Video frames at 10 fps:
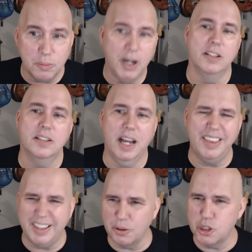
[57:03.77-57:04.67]
months. I
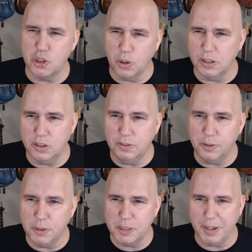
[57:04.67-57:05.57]
think they were short two
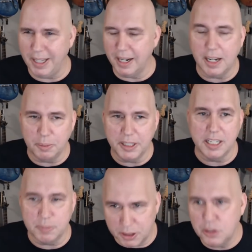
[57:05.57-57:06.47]
full months by like a couple
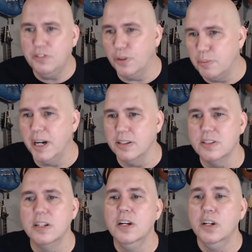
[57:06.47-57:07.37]
days, but two full
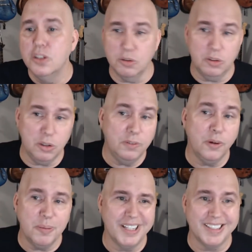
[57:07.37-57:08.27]
months. So two
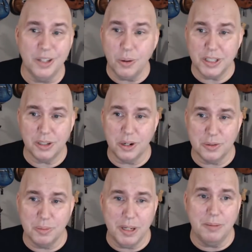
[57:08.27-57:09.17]
full months, no guitars
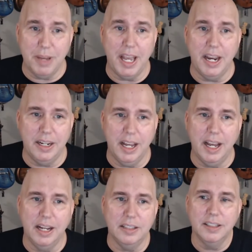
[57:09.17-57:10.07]
were being made.
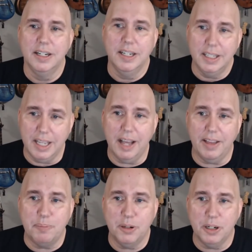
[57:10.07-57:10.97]
And yeah,
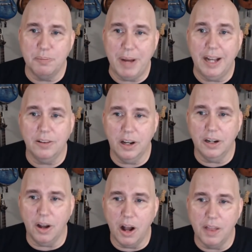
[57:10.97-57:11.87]
that put a
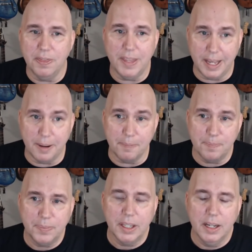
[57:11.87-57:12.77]
backlog on them
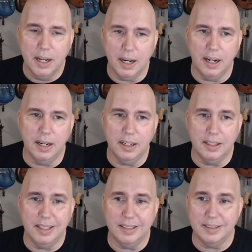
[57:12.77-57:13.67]
uh,
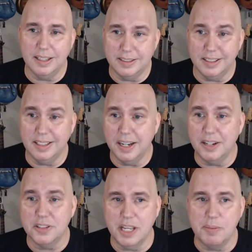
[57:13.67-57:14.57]
is is the
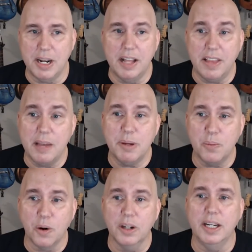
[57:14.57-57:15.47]
understatement. And they've been
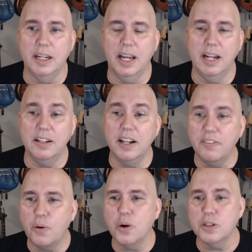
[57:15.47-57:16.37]
working. And then,
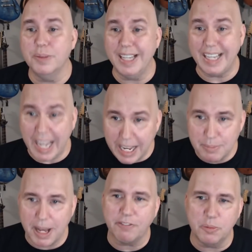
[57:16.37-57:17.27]
of course, when they came
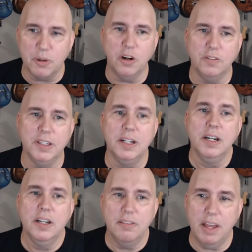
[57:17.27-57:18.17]
back from COVID,
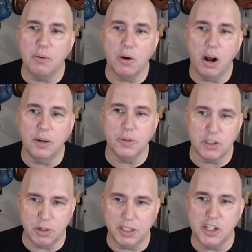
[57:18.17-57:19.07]
they were on
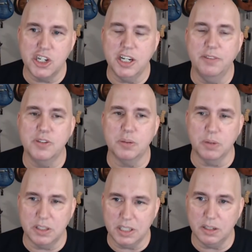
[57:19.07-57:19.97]
restricted shifts,
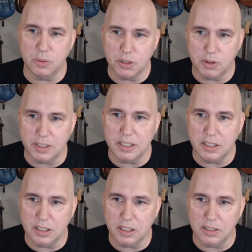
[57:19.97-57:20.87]
restricted
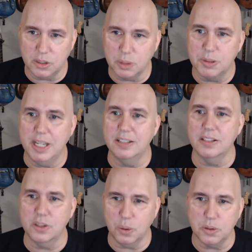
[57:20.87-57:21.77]
uh,
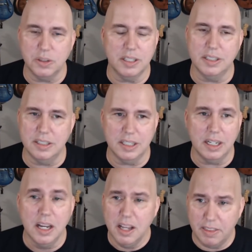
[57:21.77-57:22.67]
circumstances, social distancing.
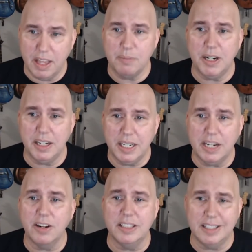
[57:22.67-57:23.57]
They've been
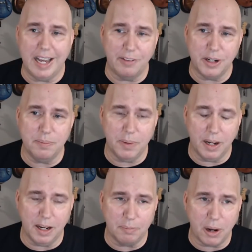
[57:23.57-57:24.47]
adhering to every
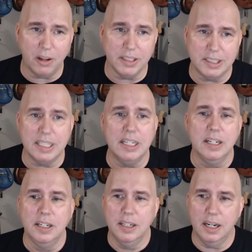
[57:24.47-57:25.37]
uh, policy
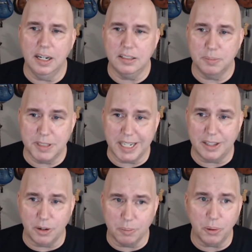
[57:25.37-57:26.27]
uh, to protect
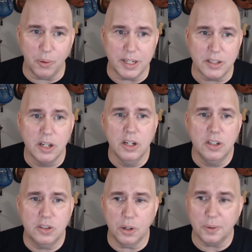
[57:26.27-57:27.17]
their employees.
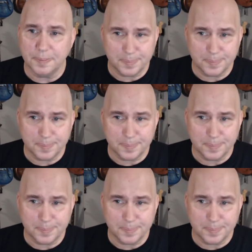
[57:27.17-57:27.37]
So